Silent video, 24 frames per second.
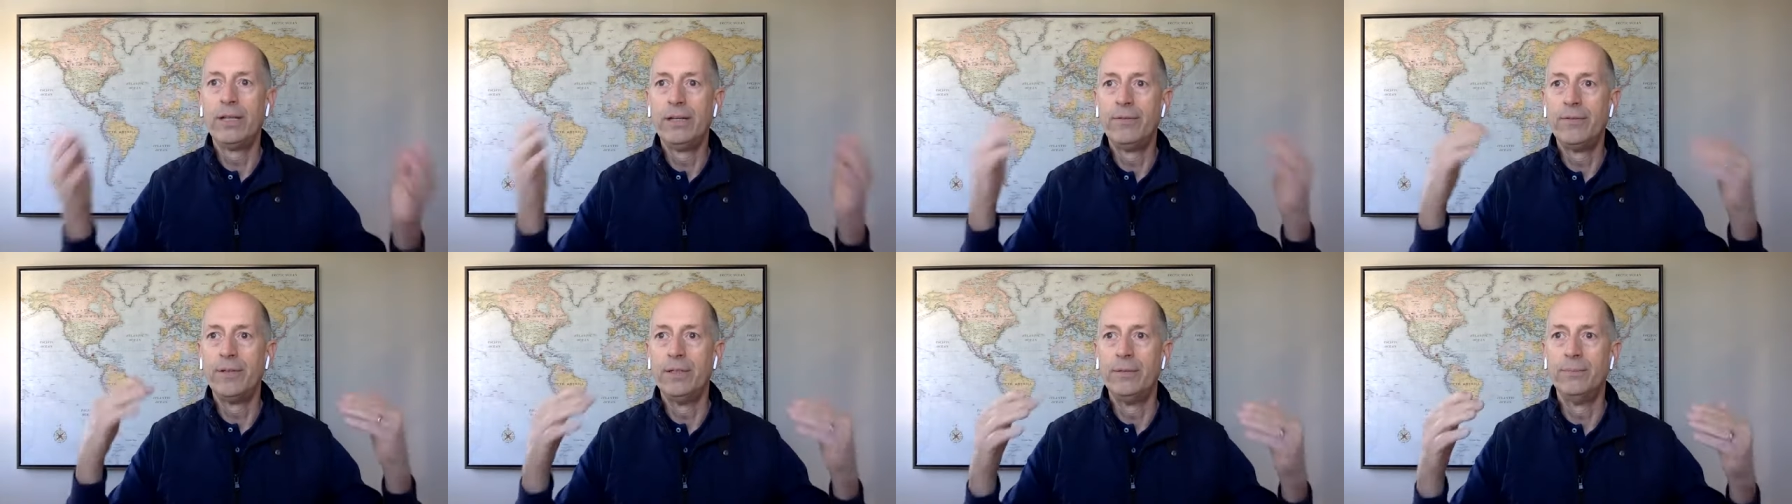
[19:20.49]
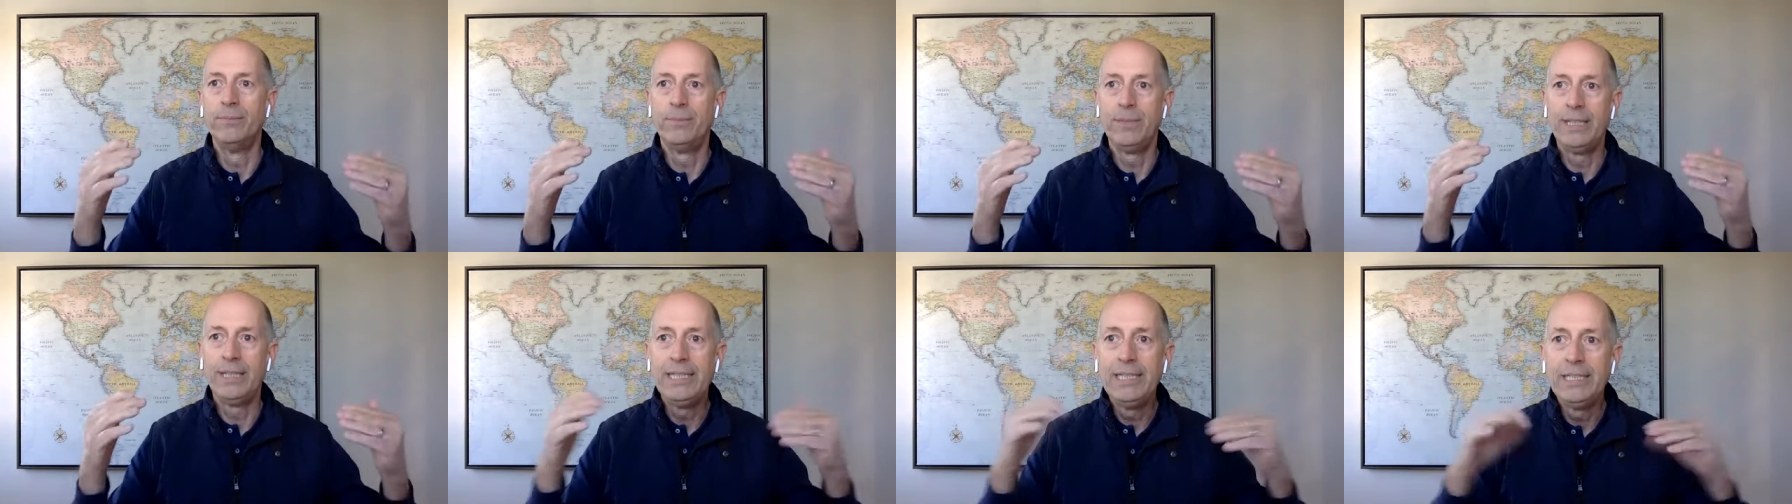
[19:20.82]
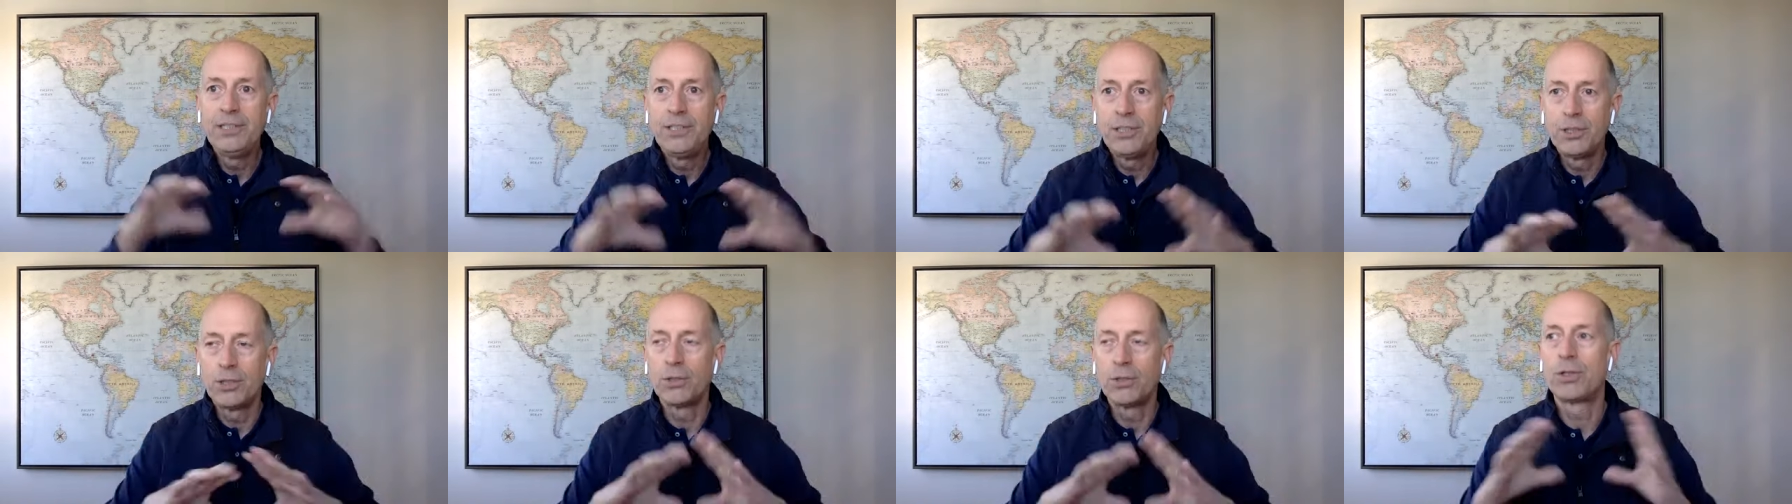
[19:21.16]
even
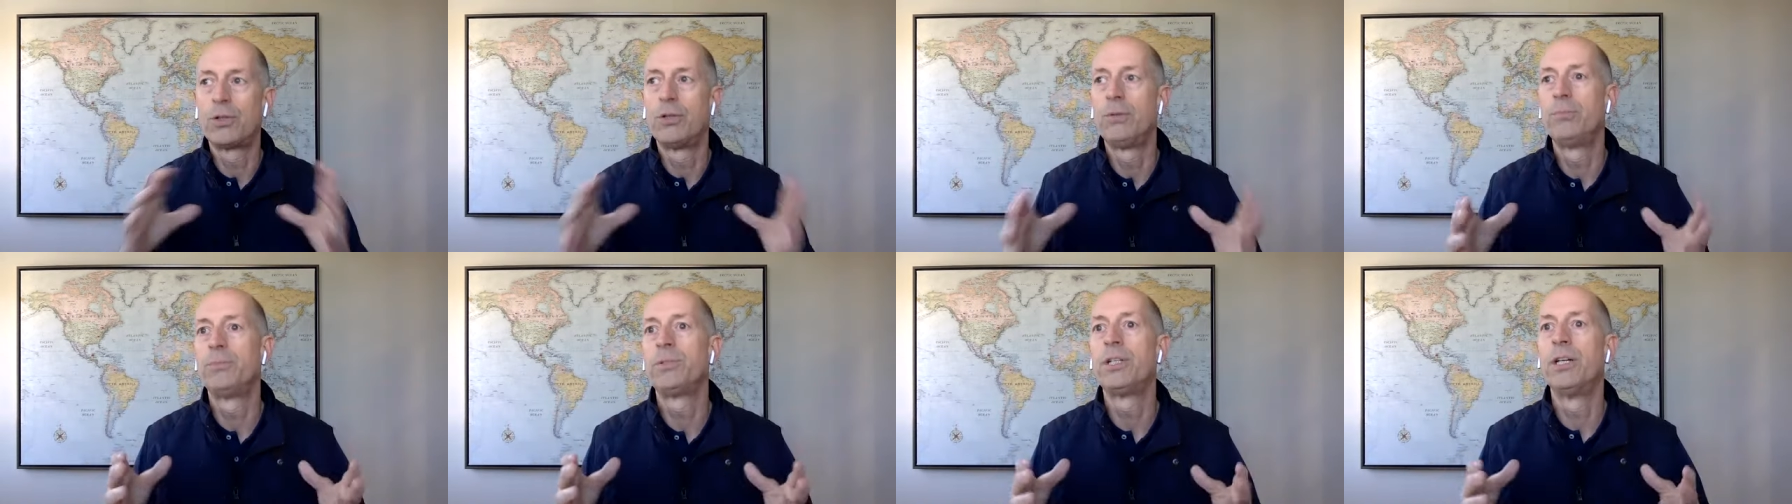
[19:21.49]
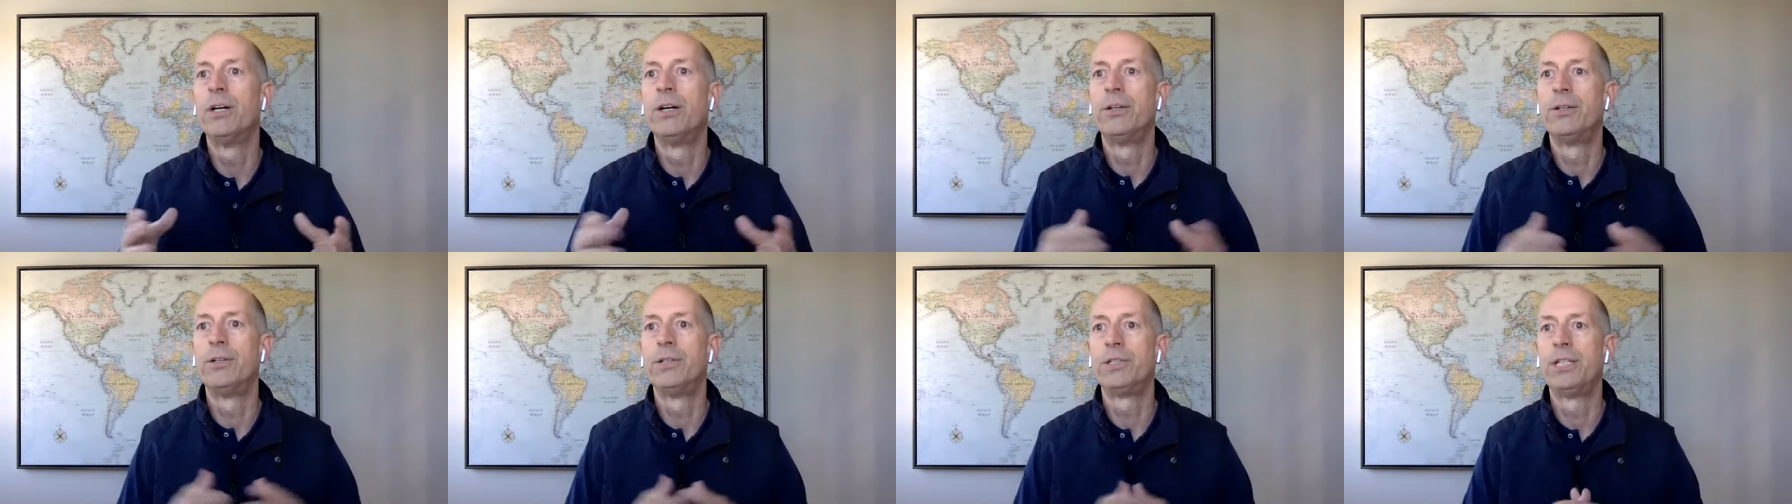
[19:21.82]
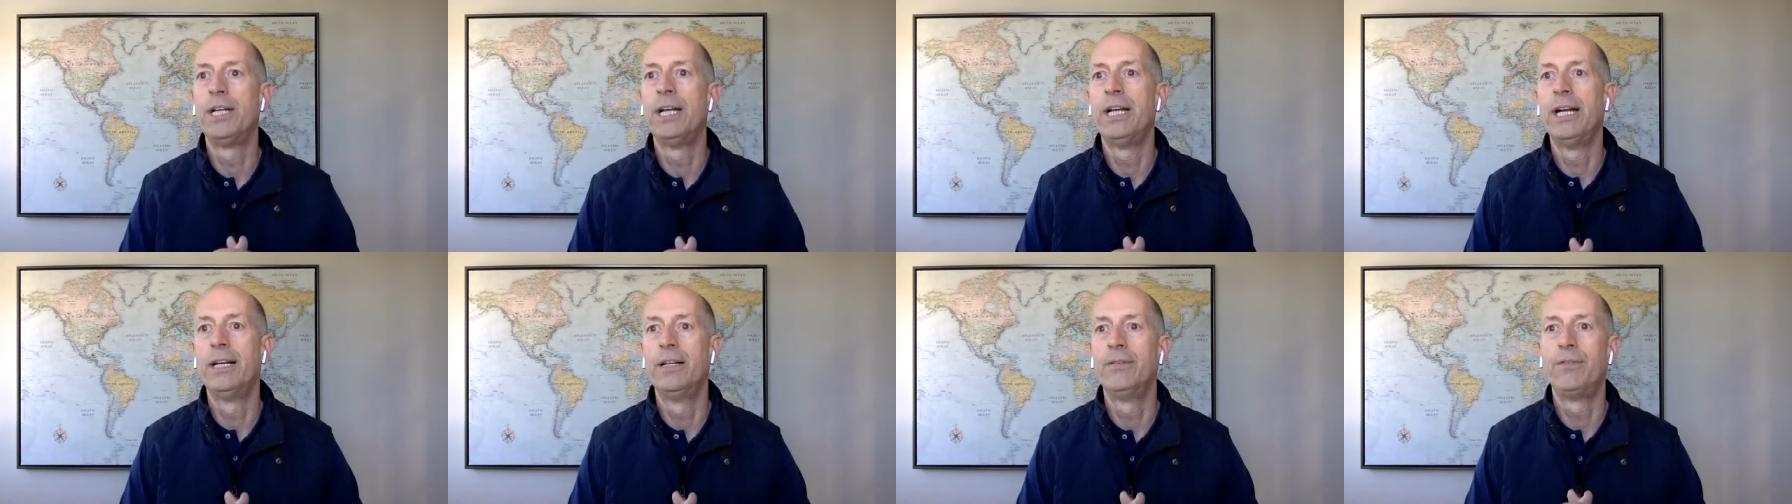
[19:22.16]
easier terms to understand.